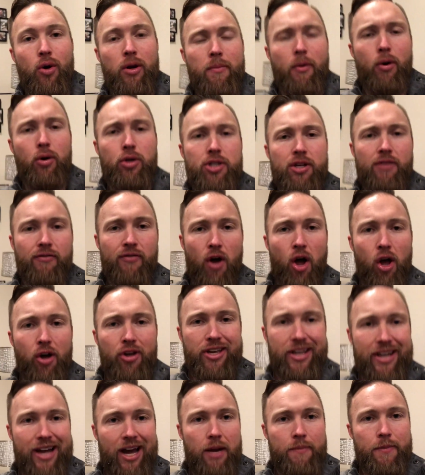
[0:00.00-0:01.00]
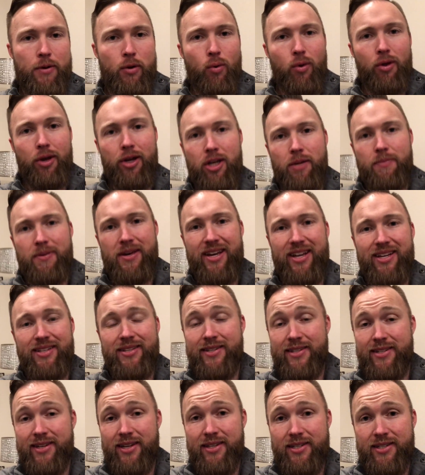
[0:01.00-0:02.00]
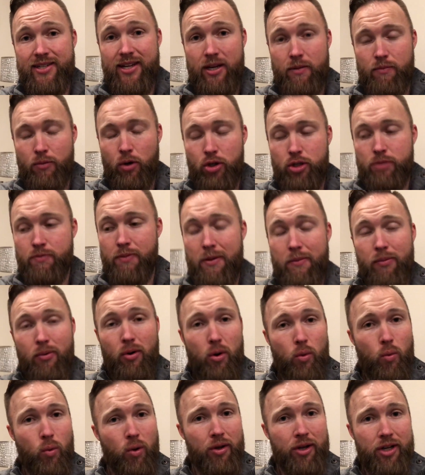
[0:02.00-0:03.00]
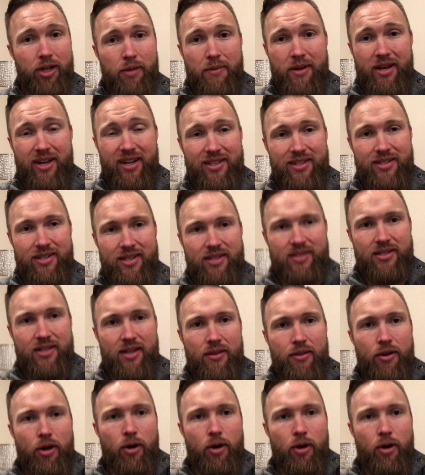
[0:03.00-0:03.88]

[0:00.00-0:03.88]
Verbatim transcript: and most of all, you got to be willing to be consistent. Most people aren't willing to be consistent.